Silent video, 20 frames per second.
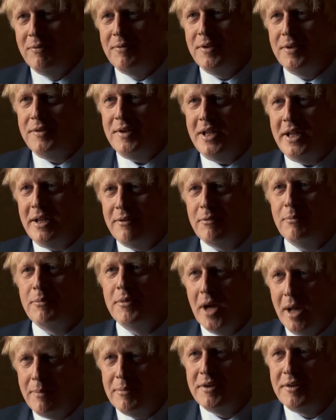off the ceiling from
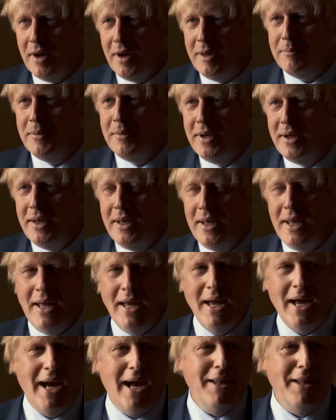time to time,
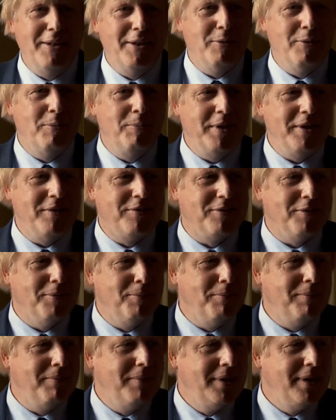and there will be
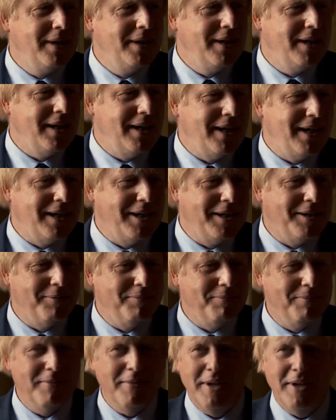some
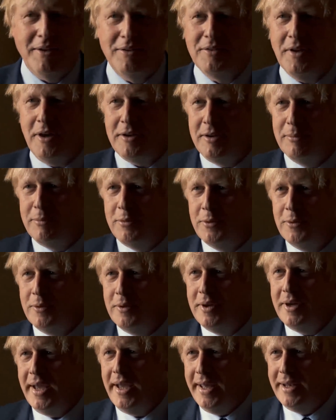excitable
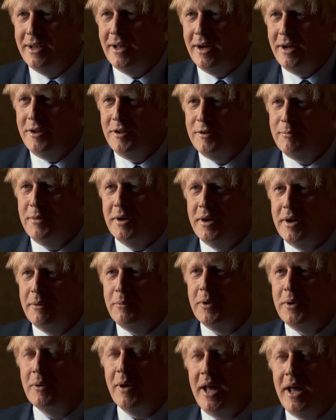headlines,
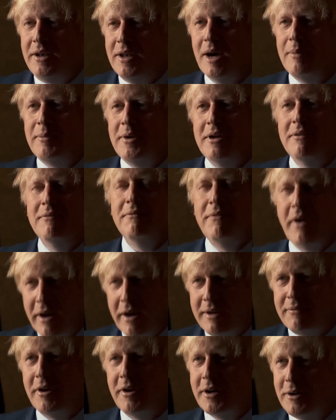but we'll end up in a
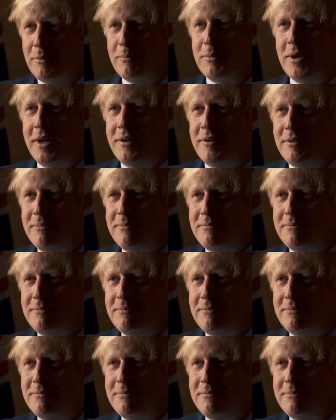very, very good place.